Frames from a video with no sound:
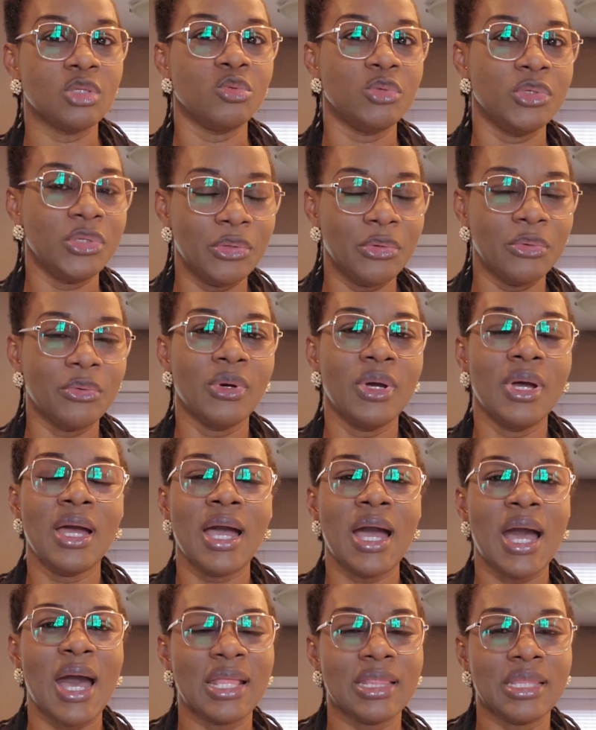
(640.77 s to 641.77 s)
They will know,
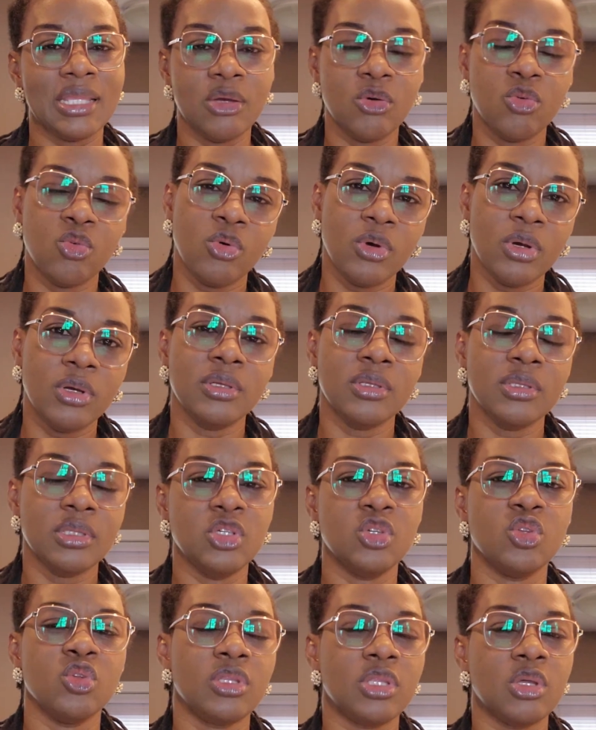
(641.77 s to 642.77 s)
and they will,
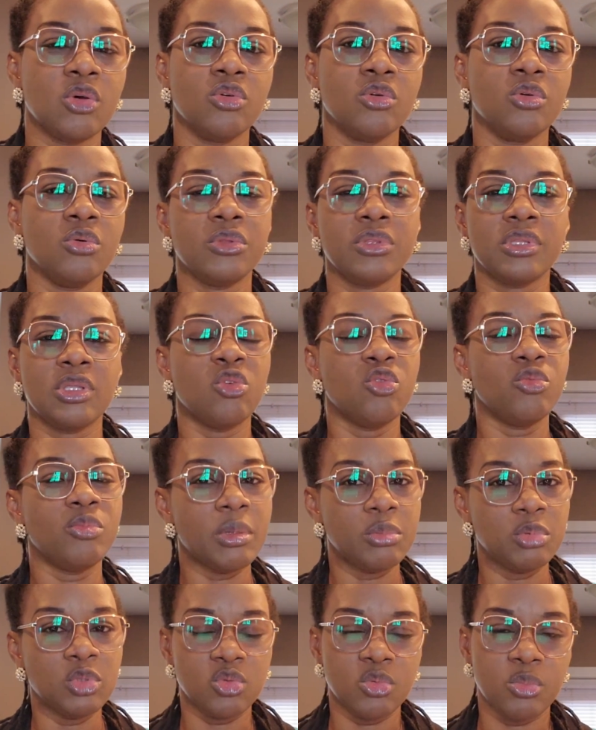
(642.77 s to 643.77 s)
they will
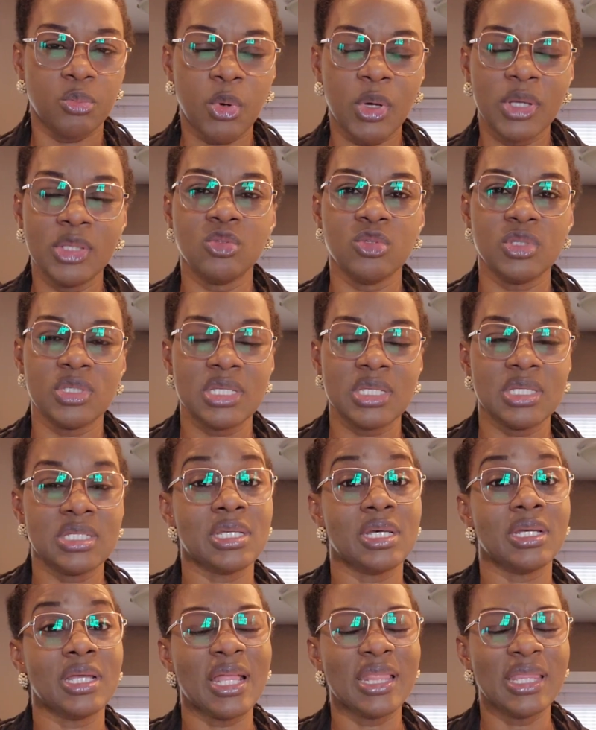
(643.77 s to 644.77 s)
be able to point those
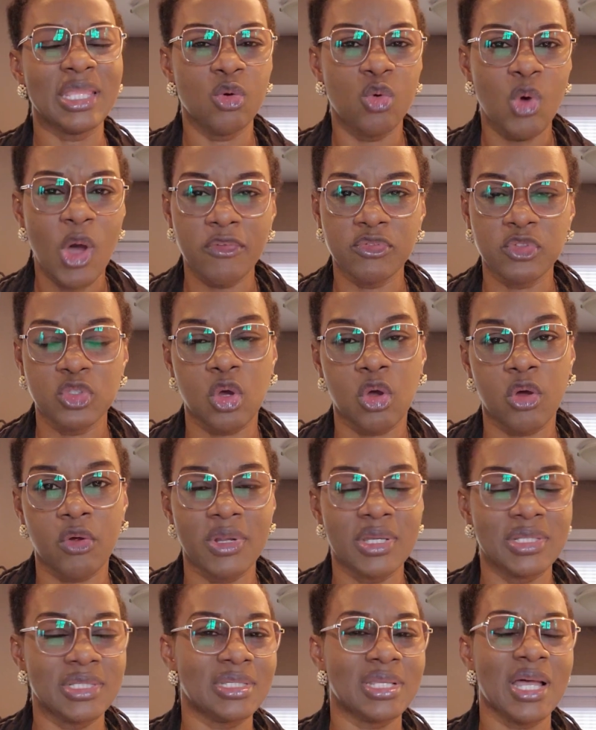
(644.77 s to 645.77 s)
things out, and they will have to
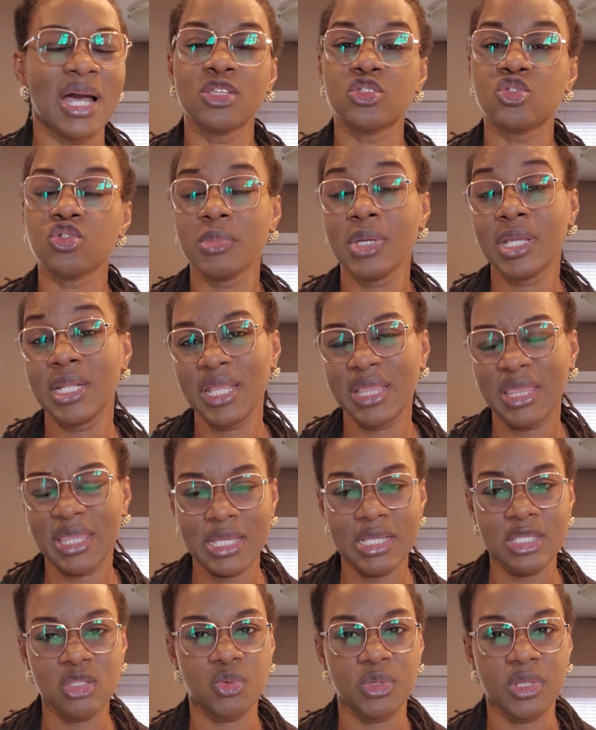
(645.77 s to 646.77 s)
correct it. And so many
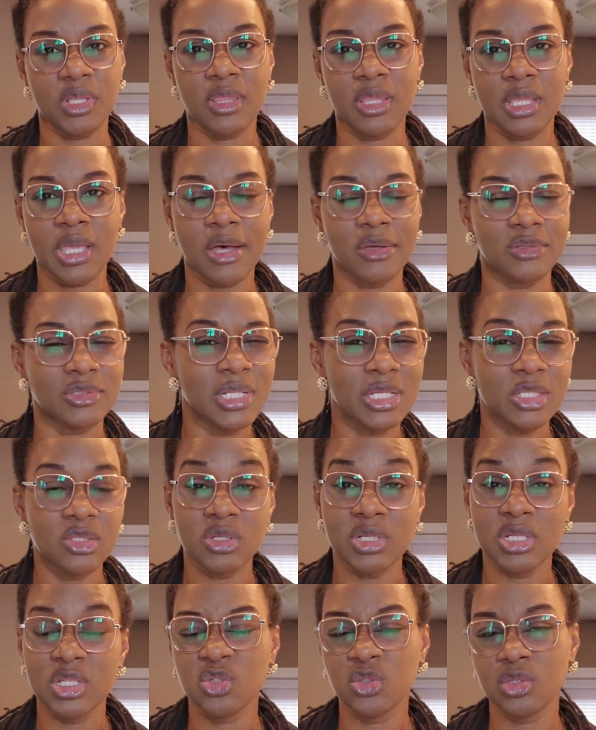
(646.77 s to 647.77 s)
things within the house,
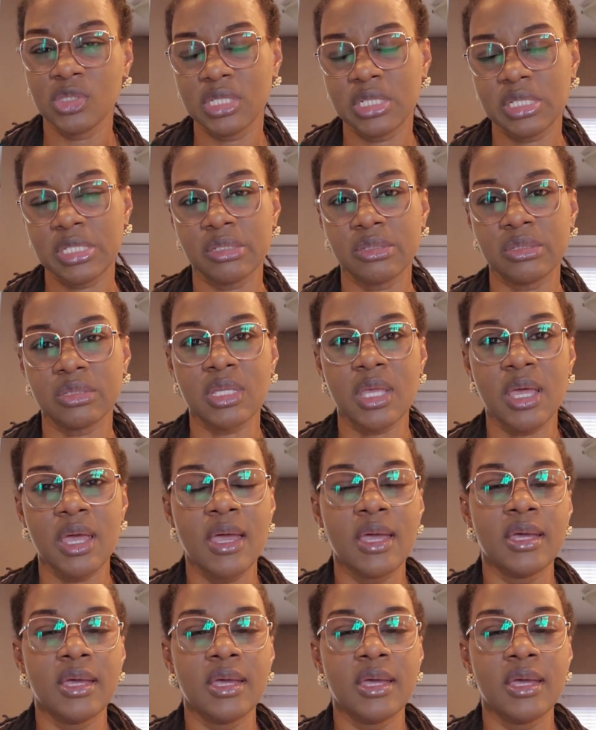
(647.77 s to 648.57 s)
little details.